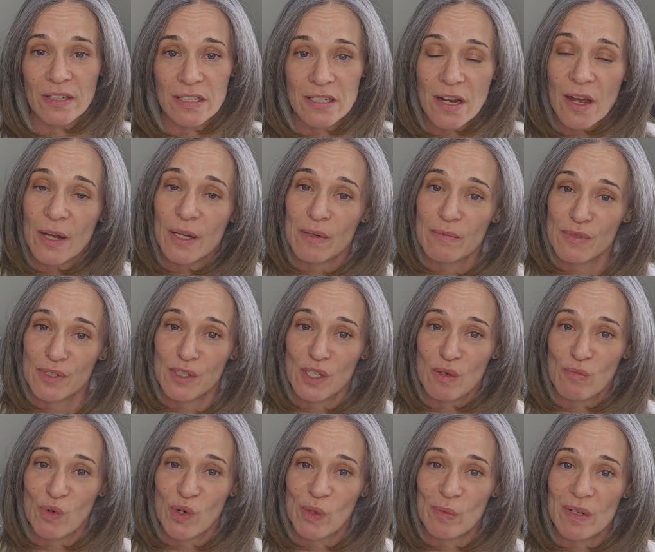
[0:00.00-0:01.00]
times
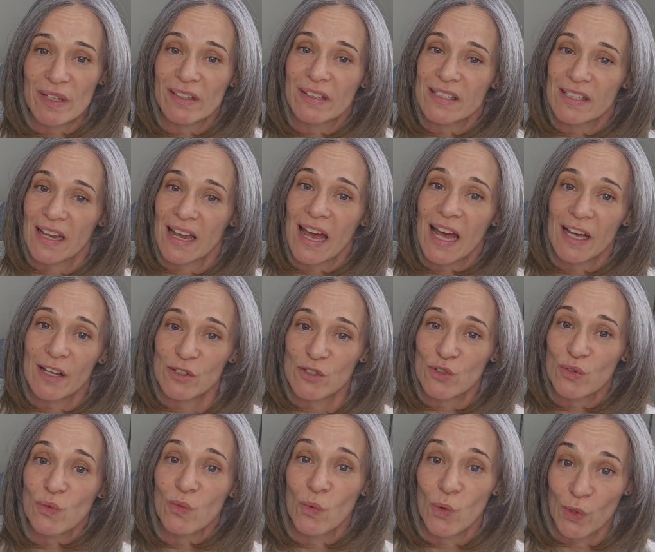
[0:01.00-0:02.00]
anymore because I had to
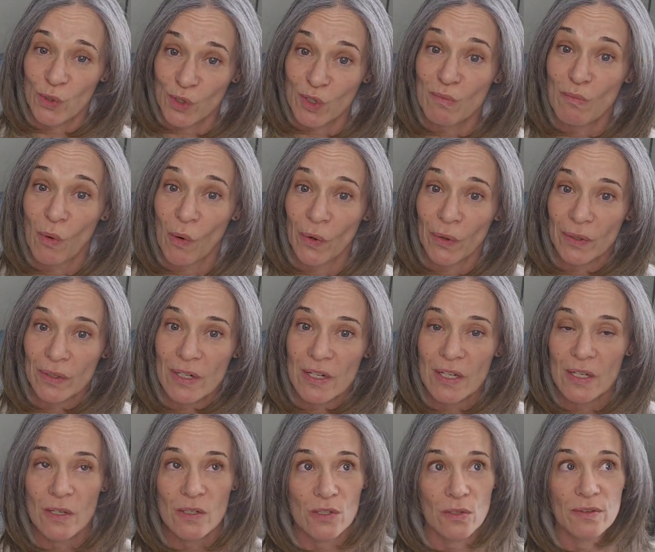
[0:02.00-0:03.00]
work more
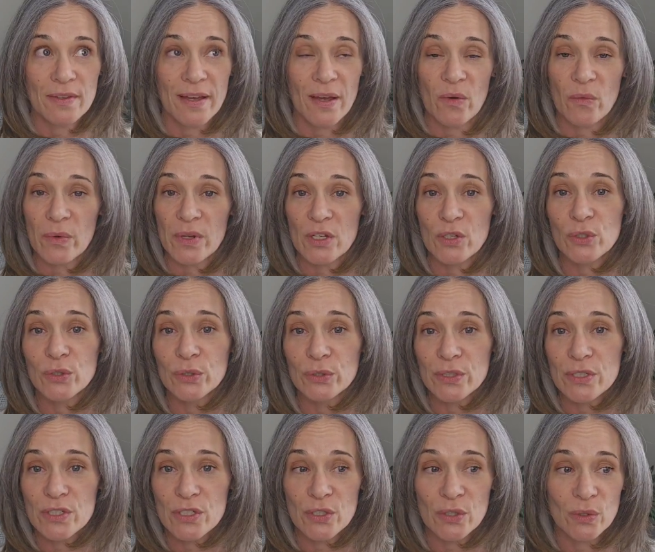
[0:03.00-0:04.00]
so that we
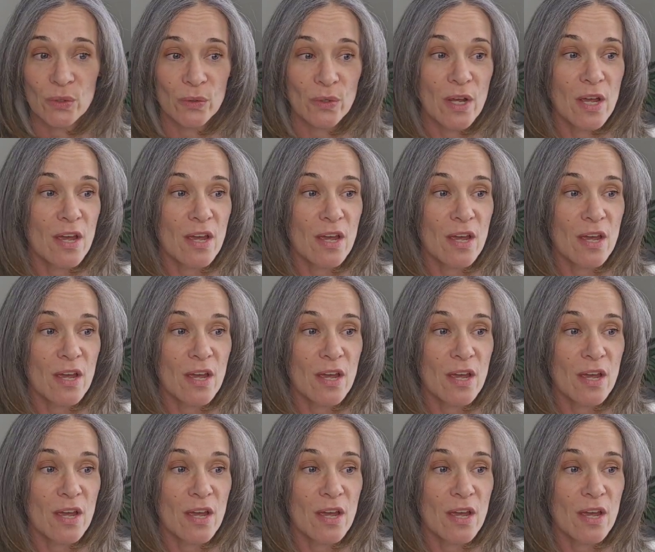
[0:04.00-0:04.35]
could do,